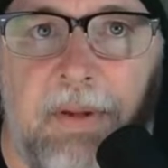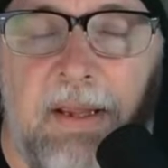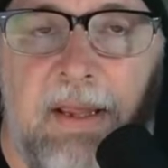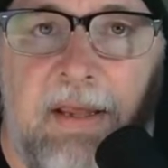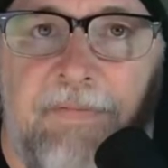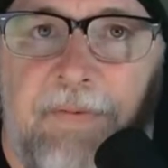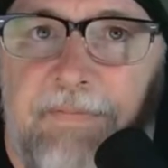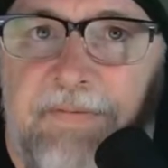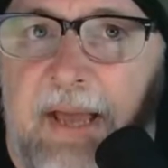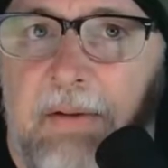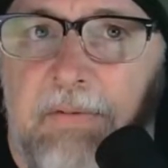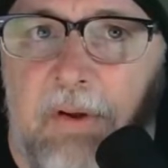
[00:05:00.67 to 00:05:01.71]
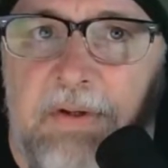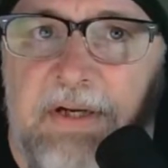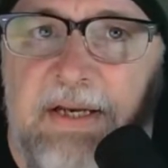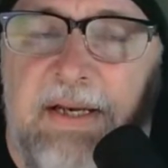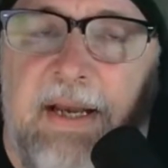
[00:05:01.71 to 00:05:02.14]
If I've
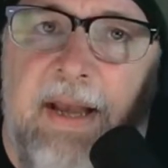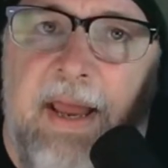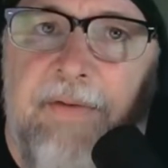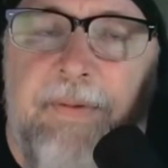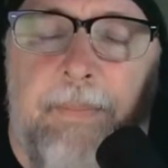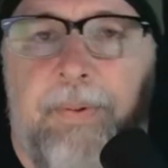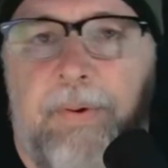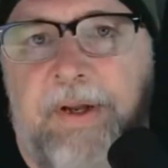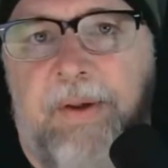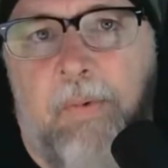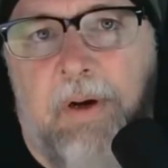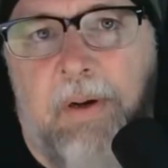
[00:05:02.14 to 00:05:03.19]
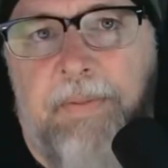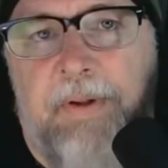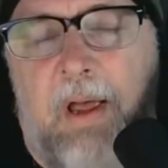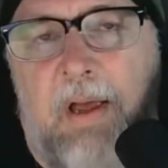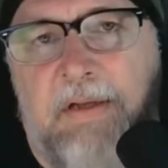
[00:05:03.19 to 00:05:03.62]
downloaded it and have it put it where it
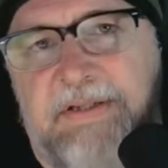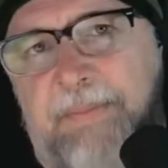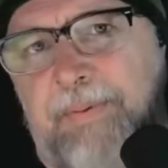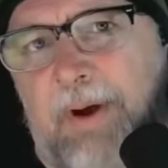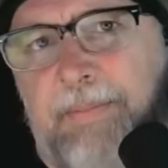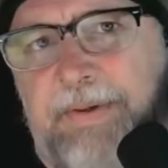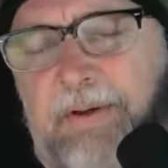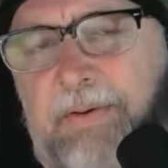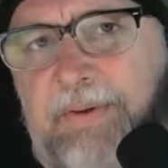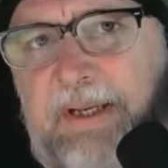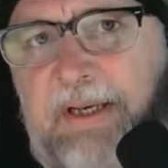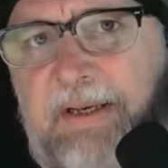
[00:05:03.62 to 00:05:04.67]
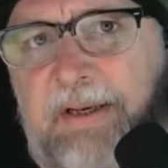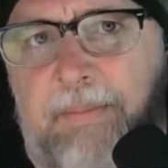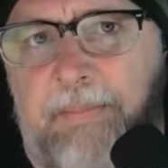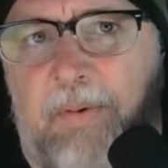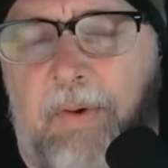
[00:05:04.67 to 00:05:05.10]
belongs, I probably don't need it,
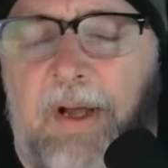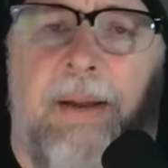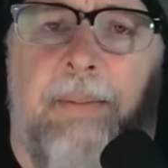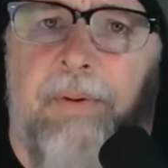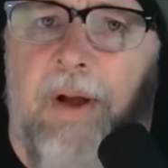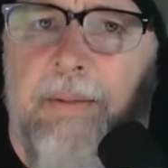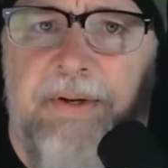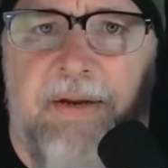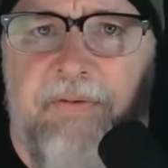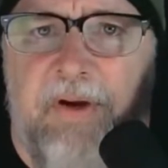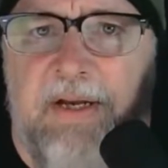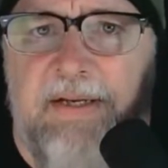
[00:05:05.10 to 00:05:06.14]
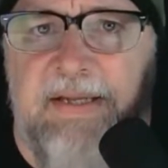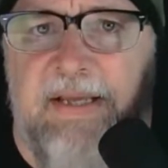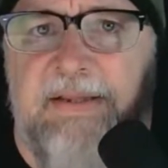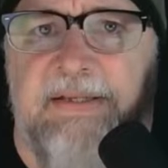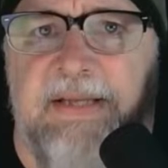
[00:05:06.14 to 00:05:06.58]
number one. I'm probably never going to
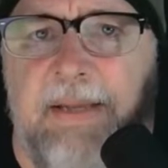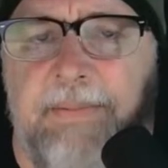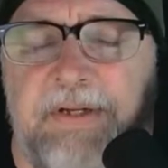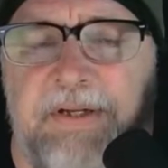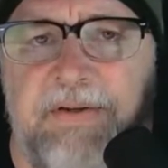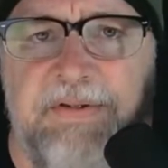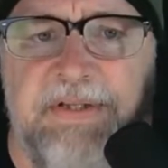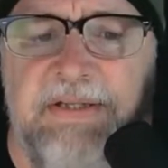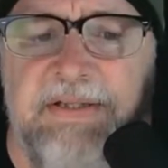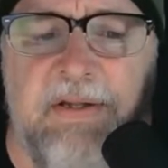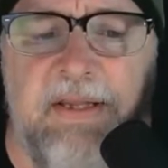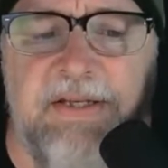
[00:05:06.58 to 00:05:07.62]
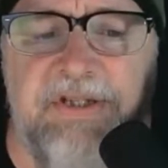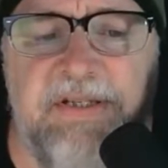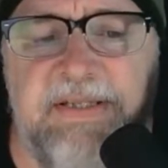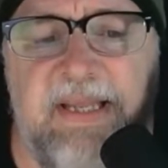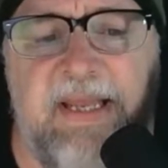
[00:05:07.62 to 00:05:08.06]
take the time to use it. So let's
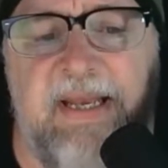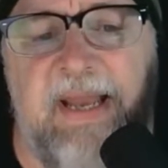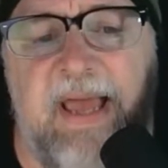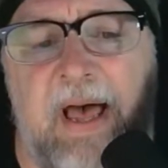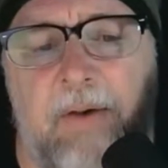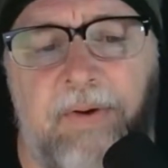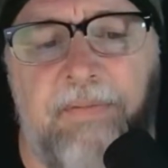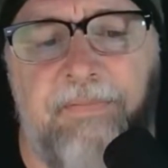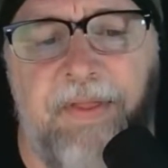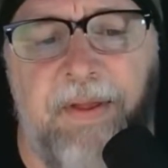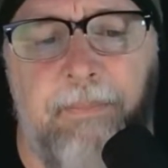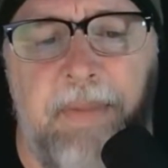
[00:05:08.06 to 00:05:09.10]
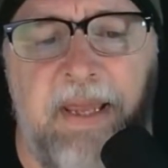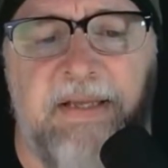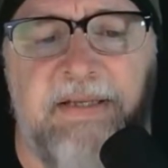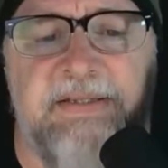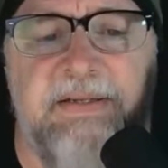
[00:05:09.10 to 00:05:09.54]
just get it out of the
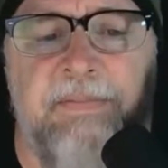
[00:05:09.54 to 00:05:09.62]
mix.